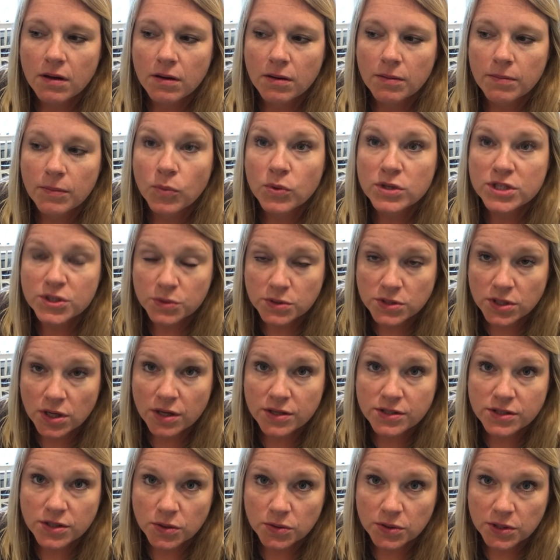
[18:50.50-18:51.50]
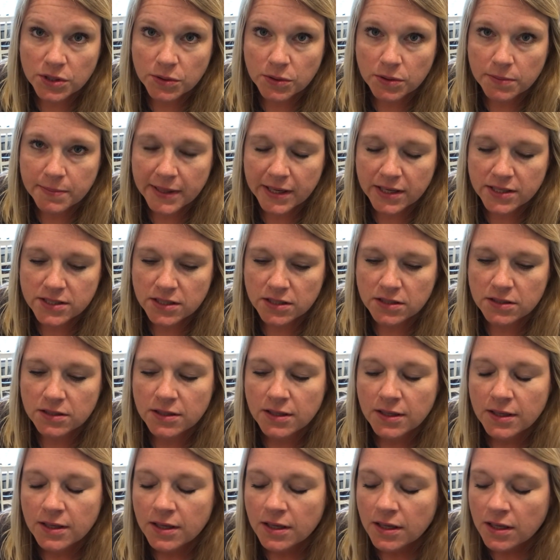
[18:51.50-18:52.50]
which was also liquid pectin.
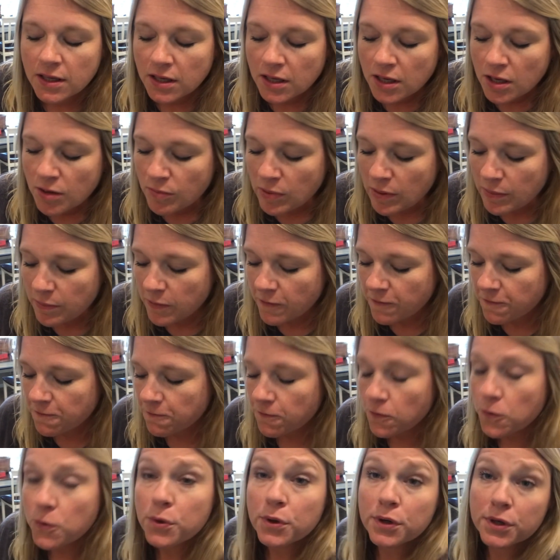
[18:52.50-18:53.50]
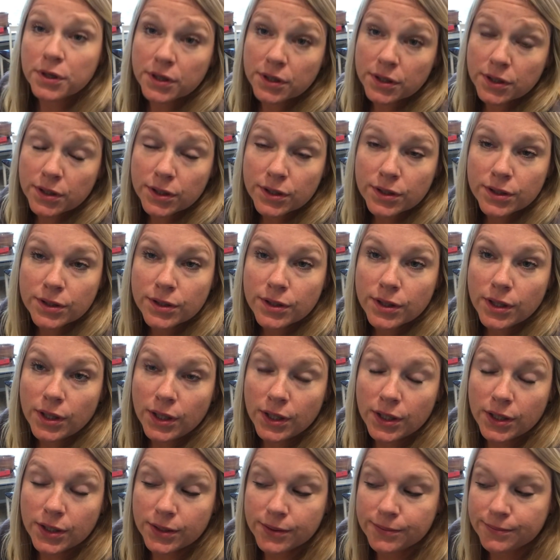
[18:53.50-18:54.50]
But before
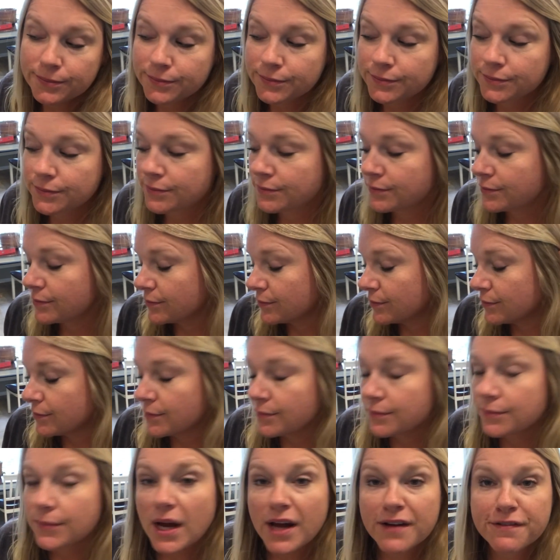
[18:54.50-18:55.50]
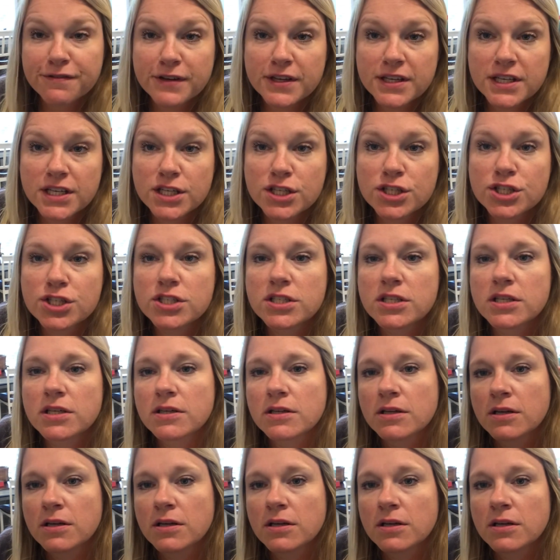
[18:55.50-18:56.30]
I finished,